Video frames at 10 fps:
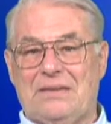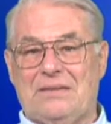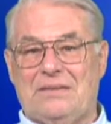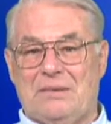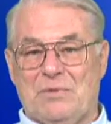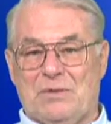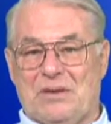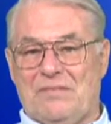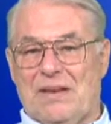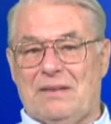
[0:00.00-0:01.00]

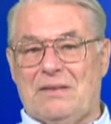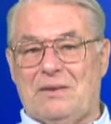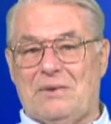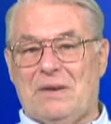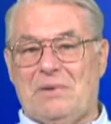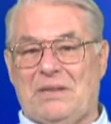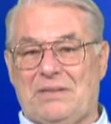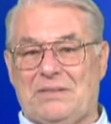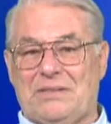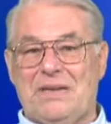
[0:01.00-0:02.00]
Simsbury Volunteer
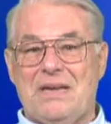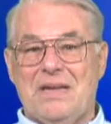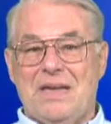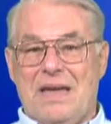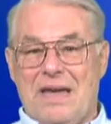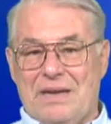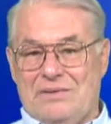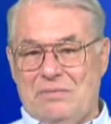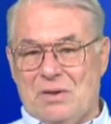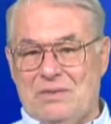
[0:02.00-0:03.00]
Ambulance
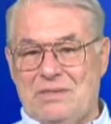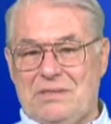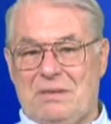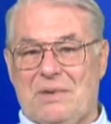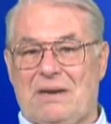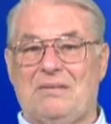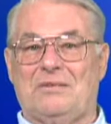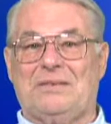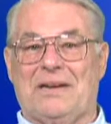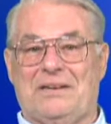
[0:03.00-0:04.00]
as emergency
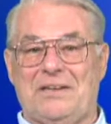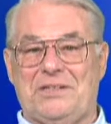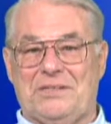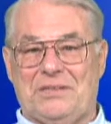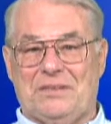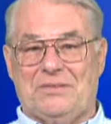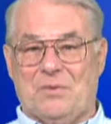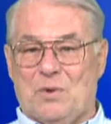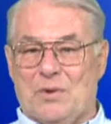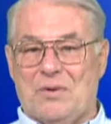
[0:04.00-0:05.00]
medical technicians
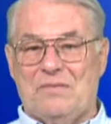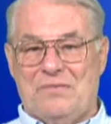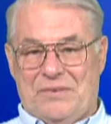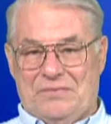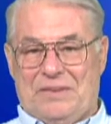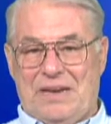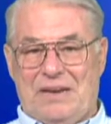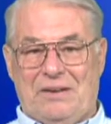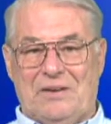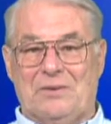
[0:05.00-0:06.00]
for
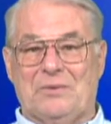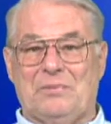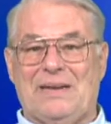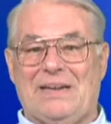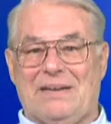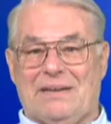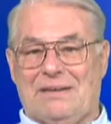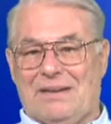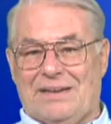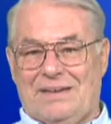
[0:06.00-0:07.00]
15 years beginning
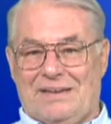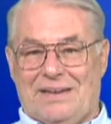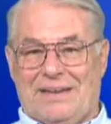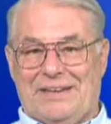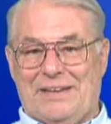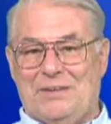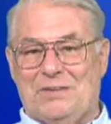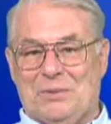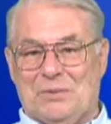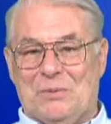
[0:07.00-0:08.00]
in
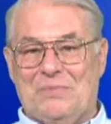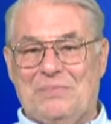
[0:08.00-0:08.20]
1982.